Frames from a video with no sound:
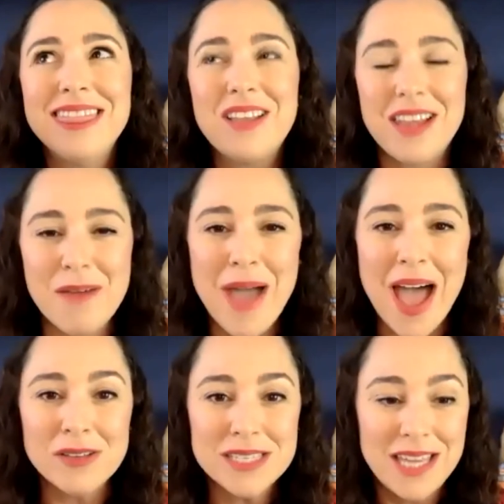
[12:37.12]

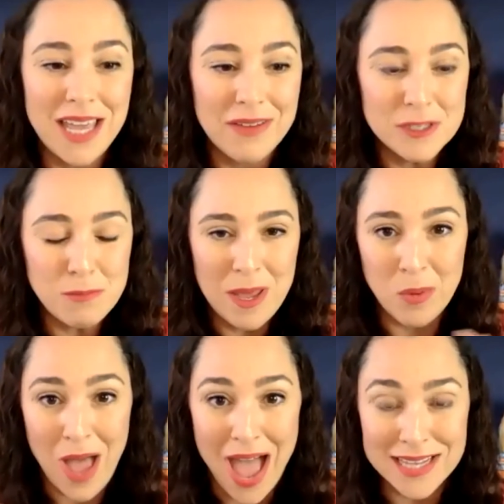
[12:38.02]
Clubhouse gives
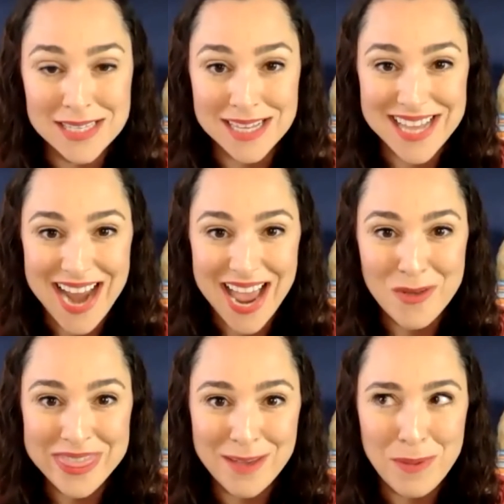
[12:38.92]
people access, and I
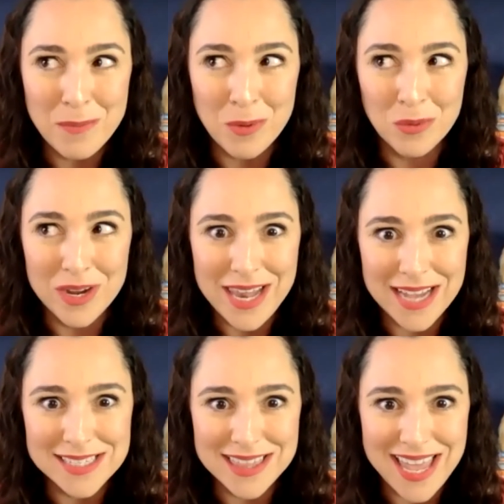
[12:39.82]
don't think people
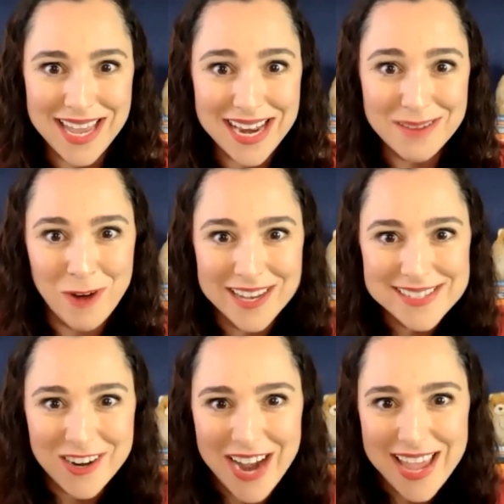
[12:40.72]
realize that they can raise
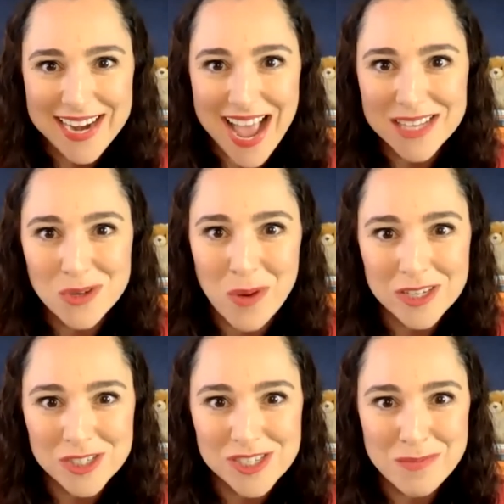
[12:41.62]
their hand and ask
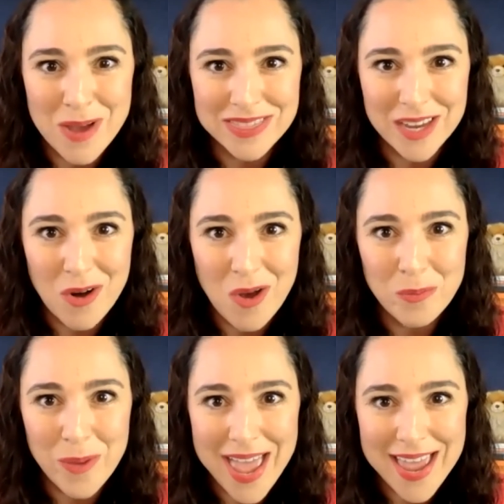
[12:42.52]
questions about their own
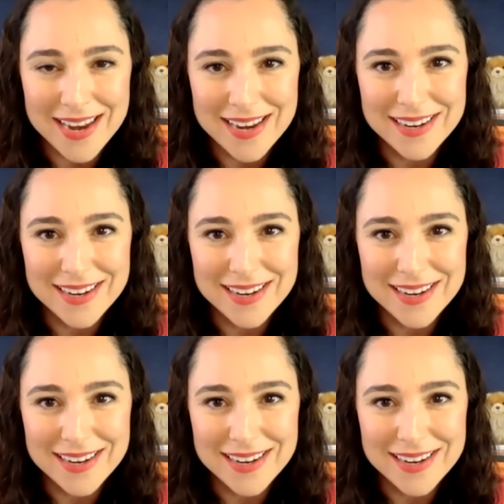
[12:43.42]
pet.